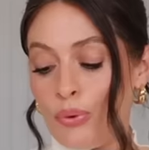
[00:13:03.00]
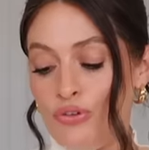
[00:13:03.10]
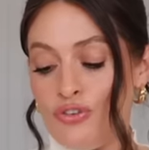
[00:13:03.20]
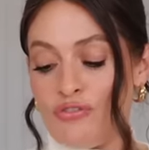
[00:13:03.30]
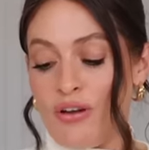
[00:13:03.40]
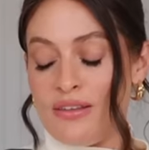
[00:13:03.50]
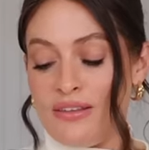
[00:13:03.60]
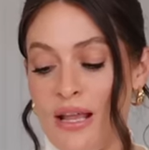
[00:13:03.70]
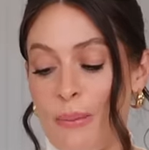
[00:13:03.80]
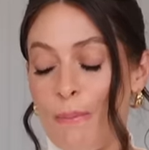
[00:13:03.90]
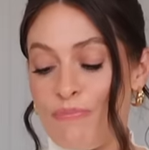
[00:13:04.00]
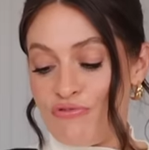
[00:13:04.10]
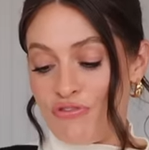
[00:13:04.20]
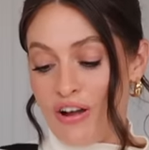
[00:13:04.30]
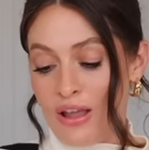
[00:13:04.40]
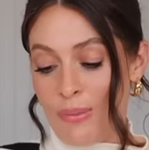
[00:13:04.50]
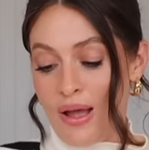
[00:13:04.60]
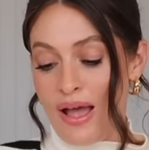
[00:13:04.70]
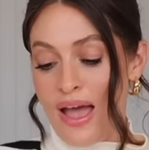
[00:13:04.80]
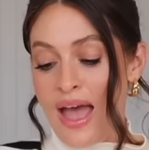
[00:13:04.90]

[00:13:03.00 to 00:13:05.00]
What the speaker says: moisturizing primer,